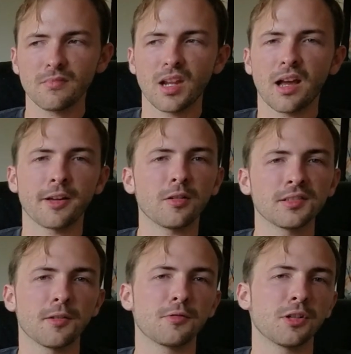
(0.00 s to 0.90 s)
I
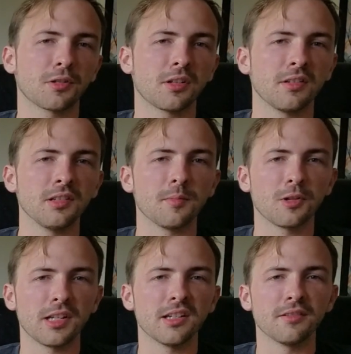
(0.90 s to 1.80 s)
also took the
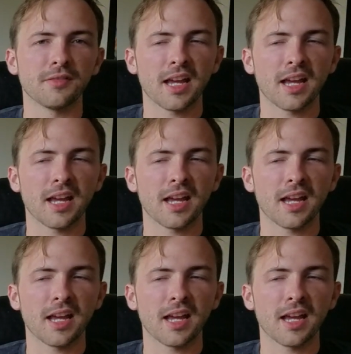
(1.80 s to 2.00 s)
liberty of